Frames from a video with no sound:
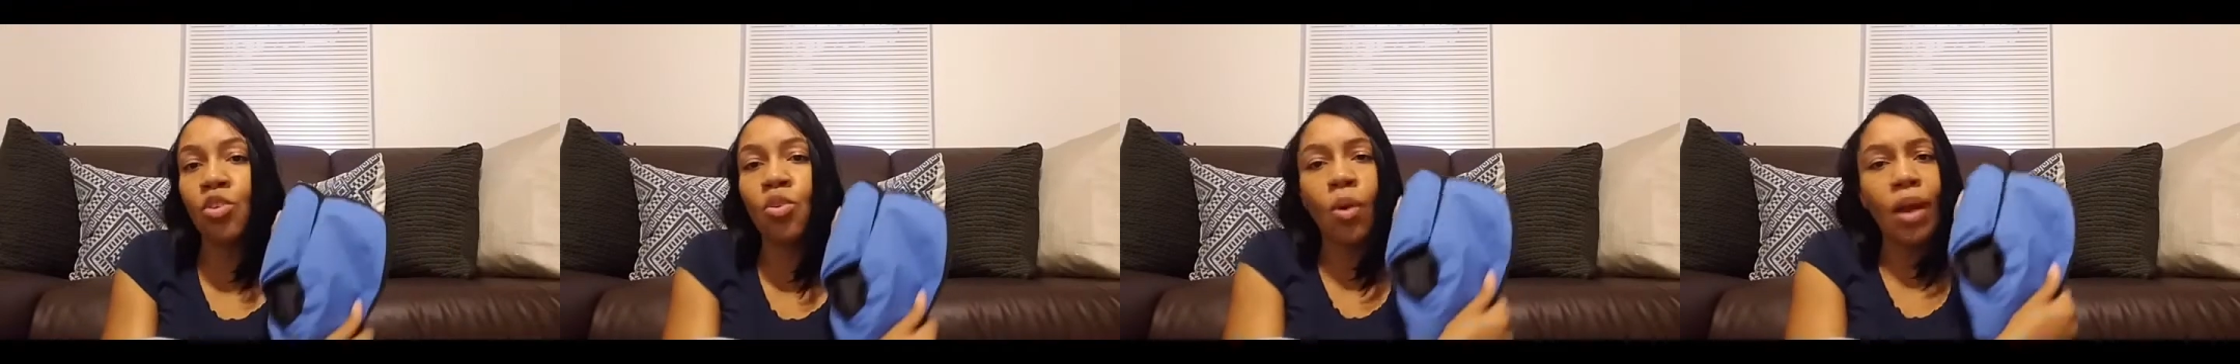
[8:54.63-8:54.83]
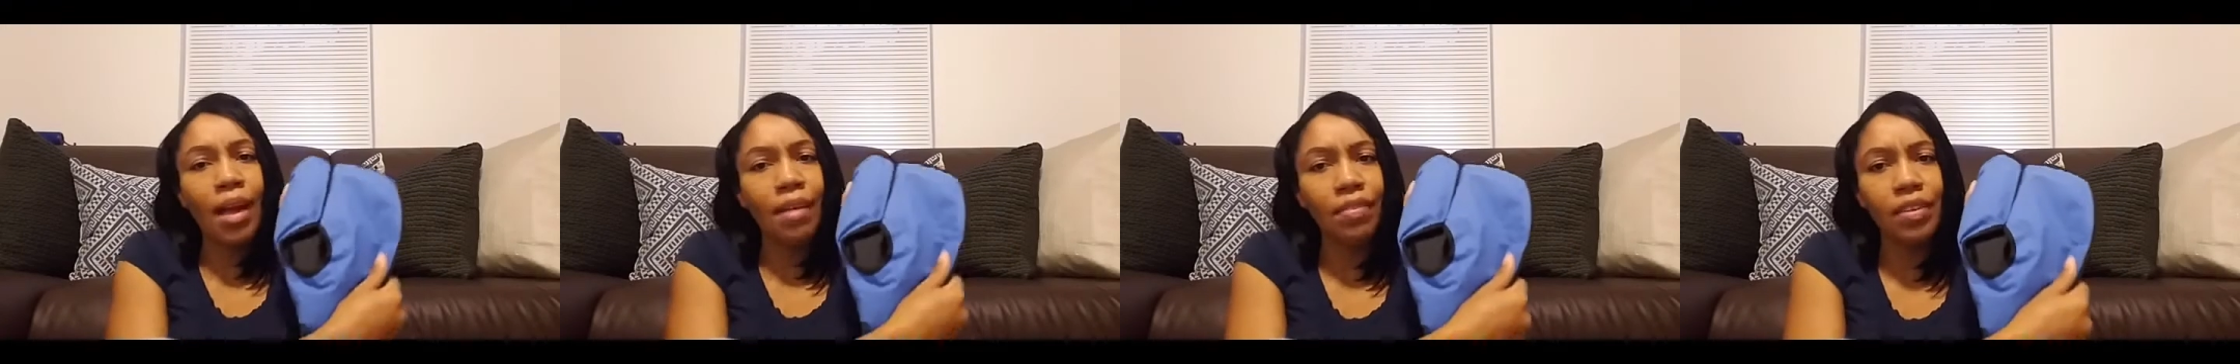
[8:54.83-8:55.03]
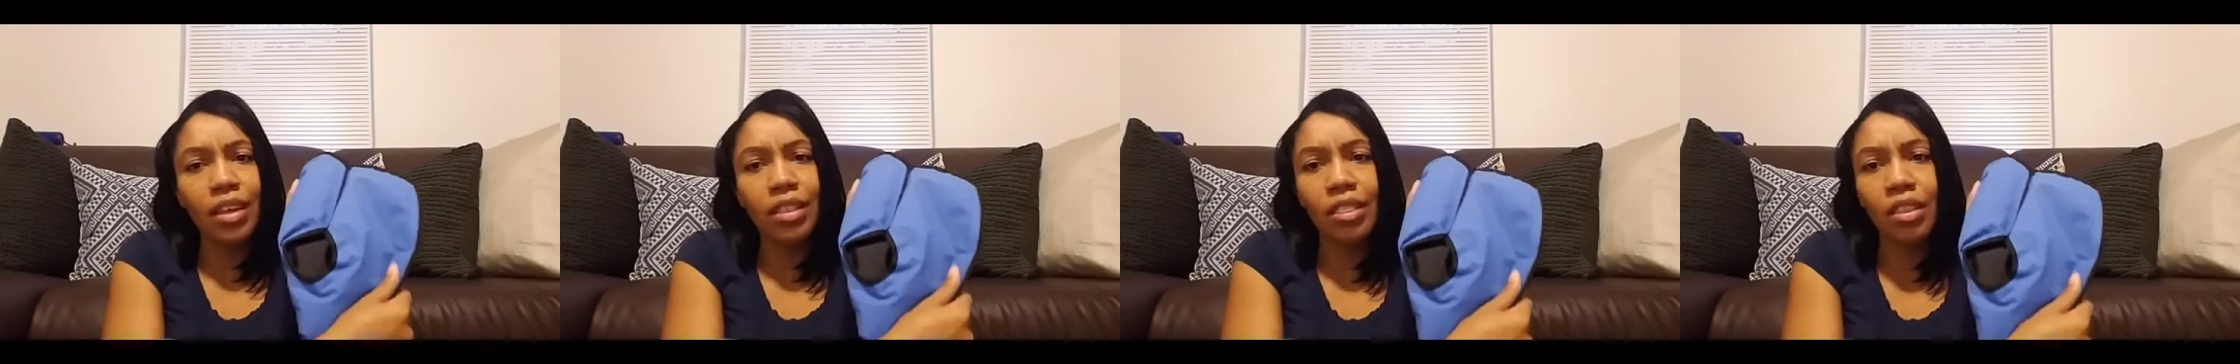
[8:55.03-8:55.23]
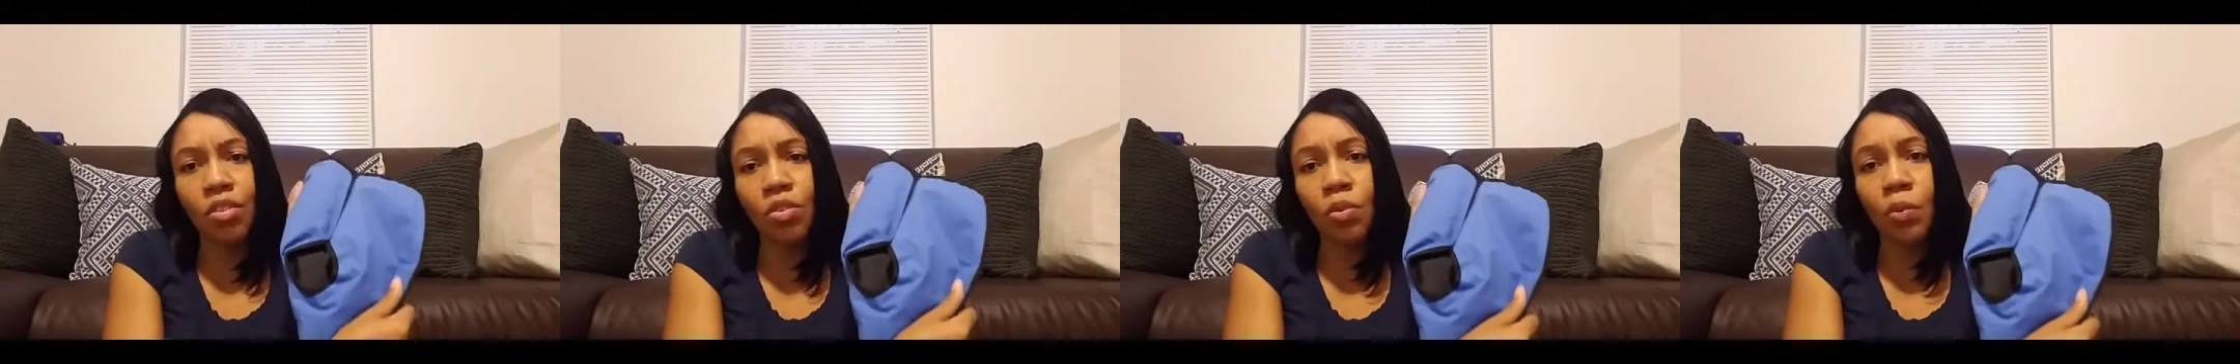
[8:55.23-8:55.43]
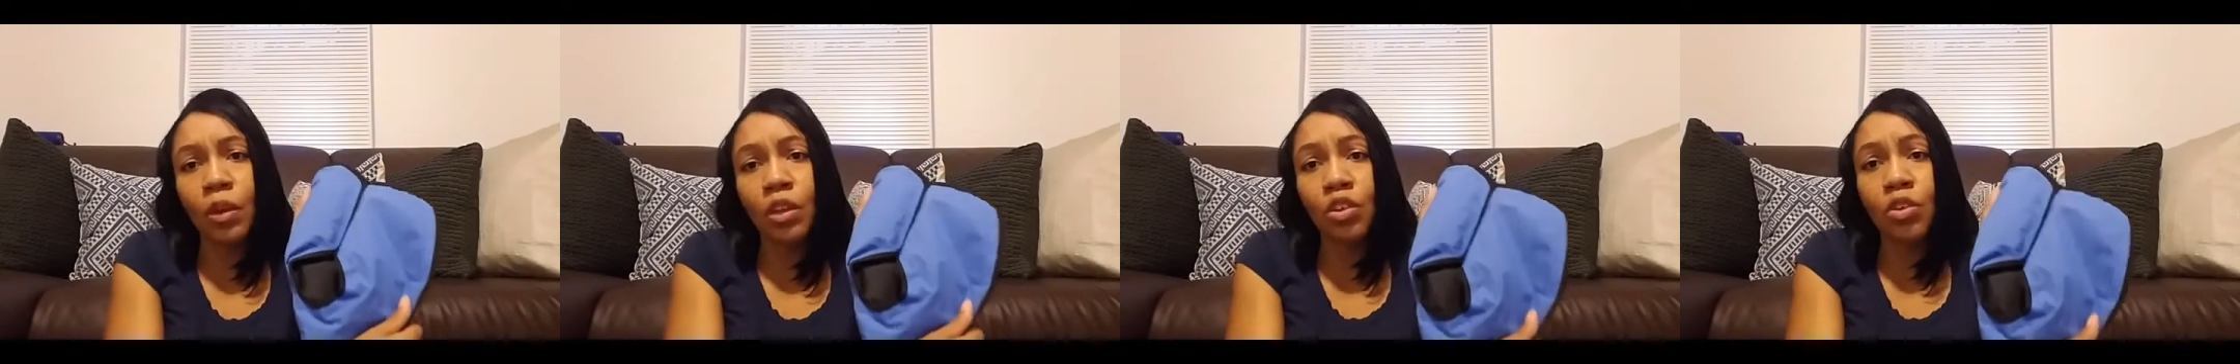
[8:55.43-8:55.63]
You don't have to get
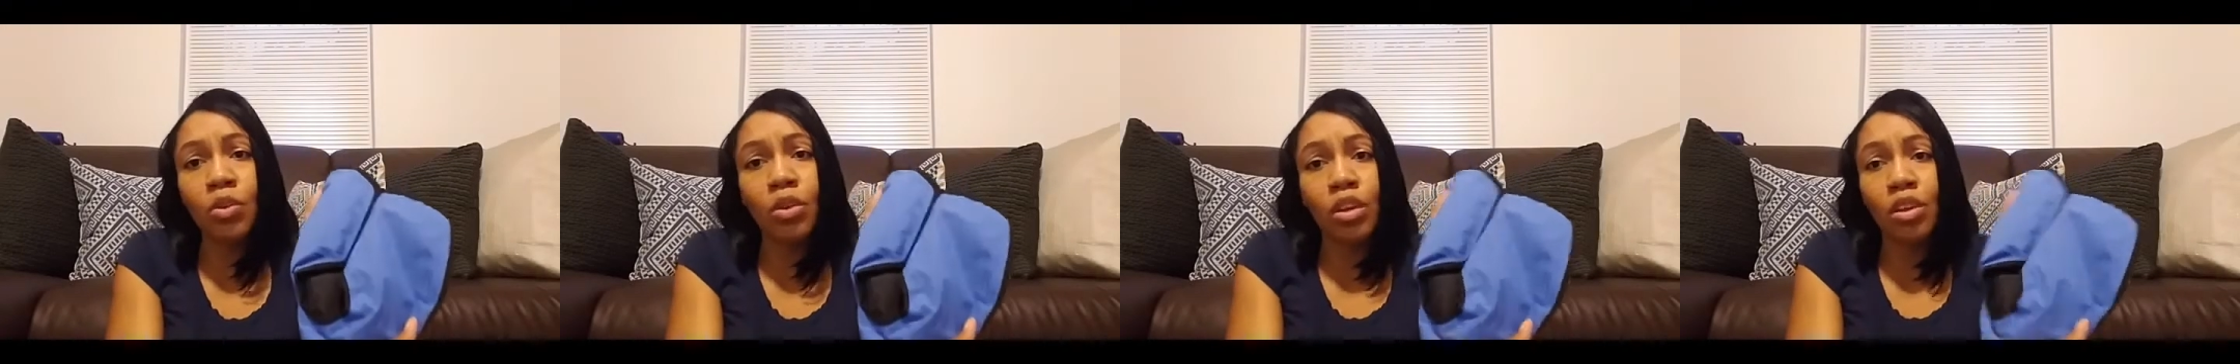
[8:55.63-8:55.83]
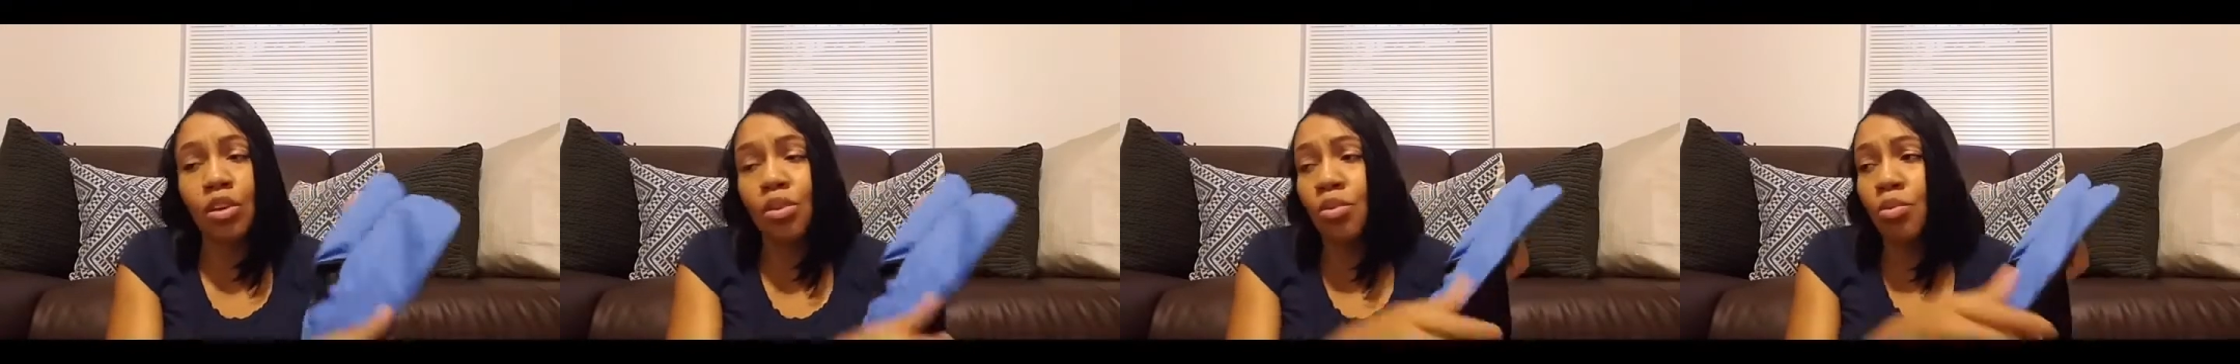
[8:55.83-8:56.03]
this one. You can